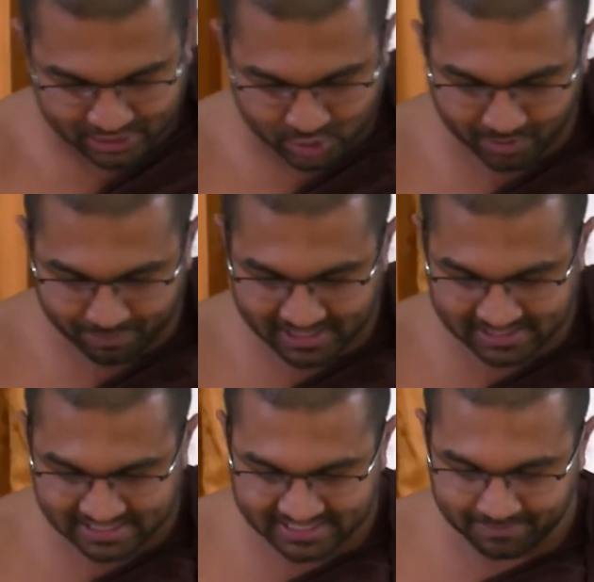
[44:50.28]
to a
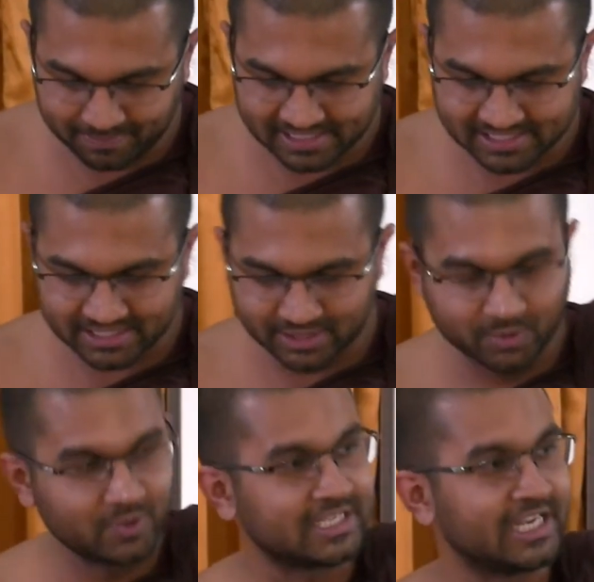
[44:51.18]
person
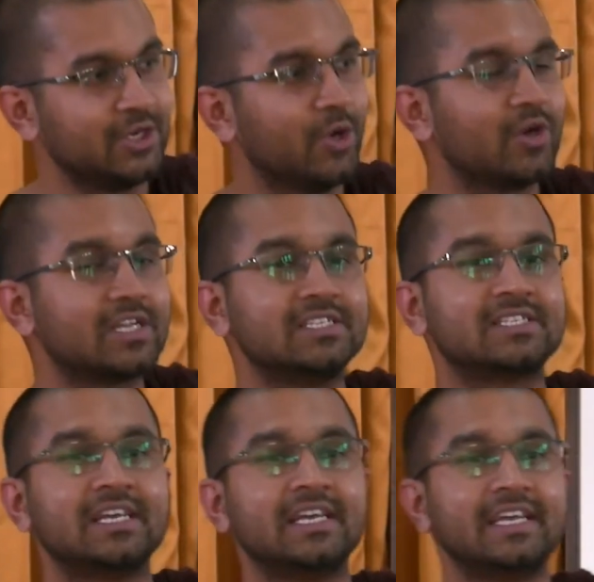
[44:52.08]
whose ignorance
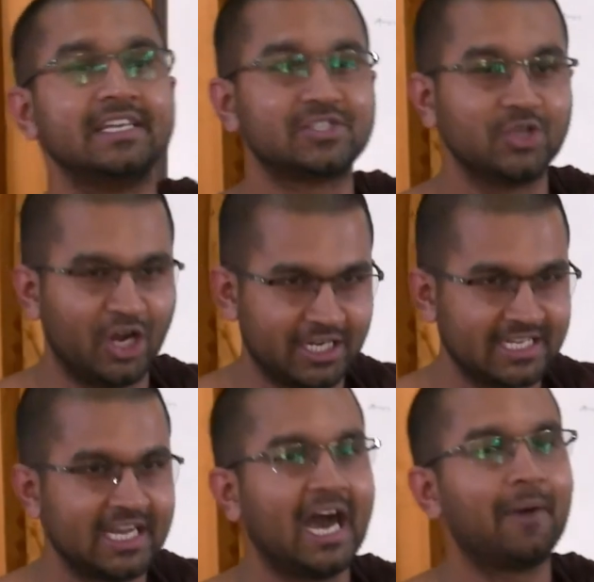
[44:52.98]
is
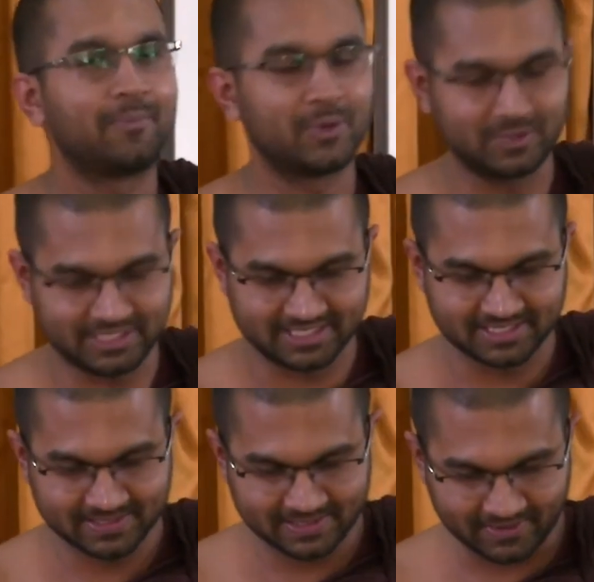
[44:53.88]
not uprooted.
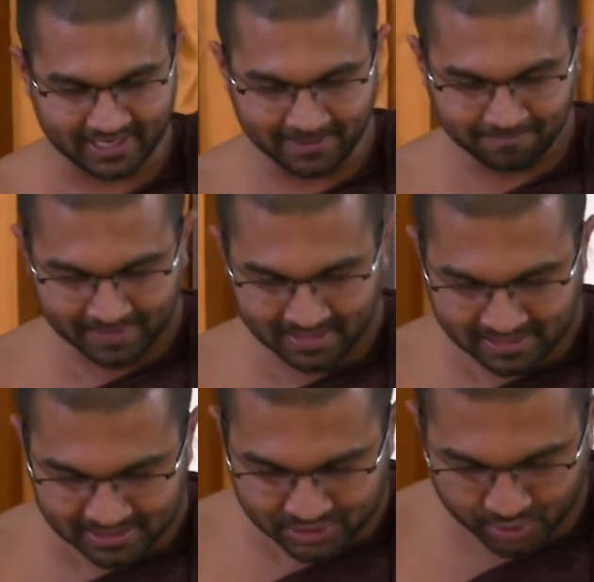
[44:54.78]
Right?
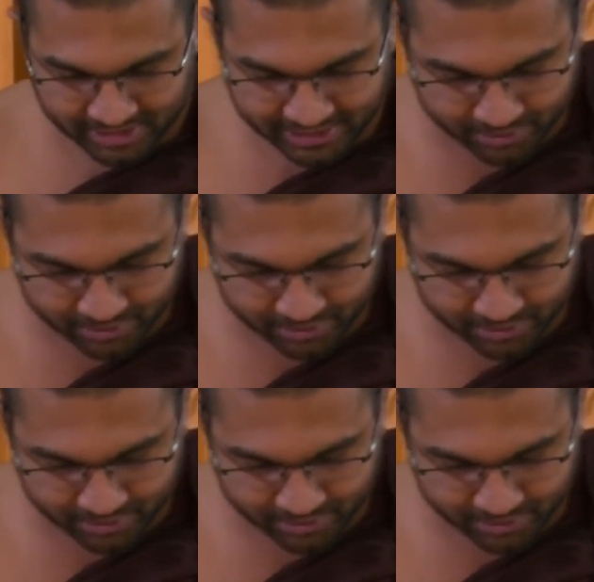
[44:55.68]
So due to